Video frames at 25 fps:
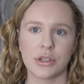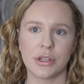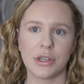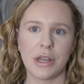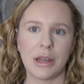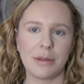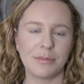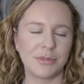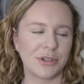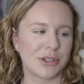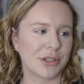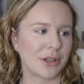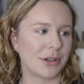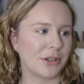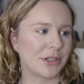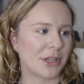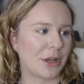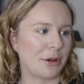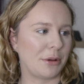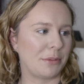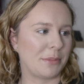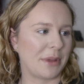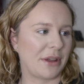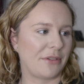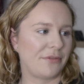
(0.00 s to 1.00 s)
now I'm just going to
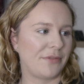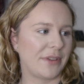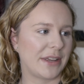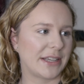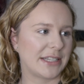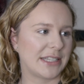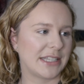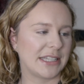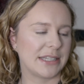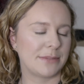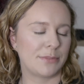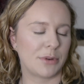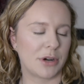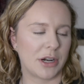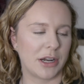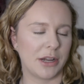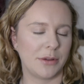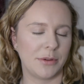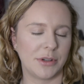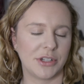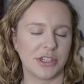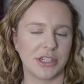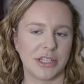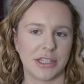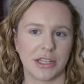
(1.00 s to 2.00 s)
go in my fixing spray,
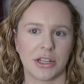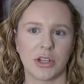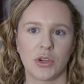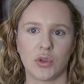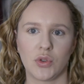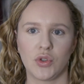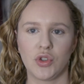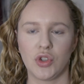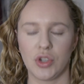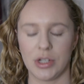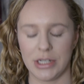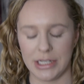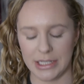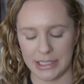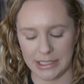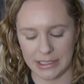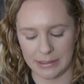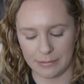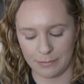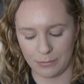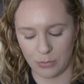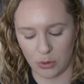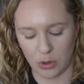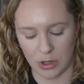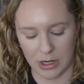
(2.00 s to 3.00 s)
which is the Catrice
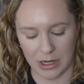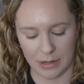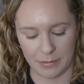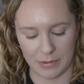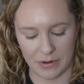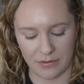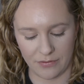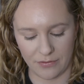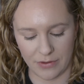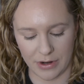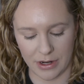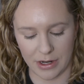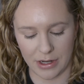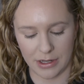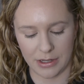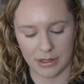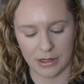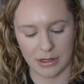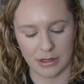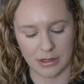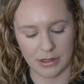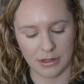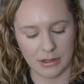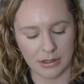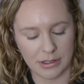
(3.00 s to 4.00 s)
Prime and Fine
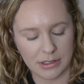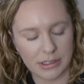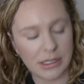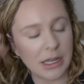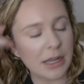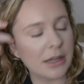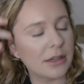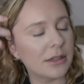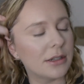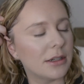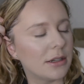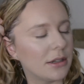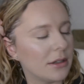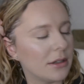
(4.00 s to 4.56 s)
set.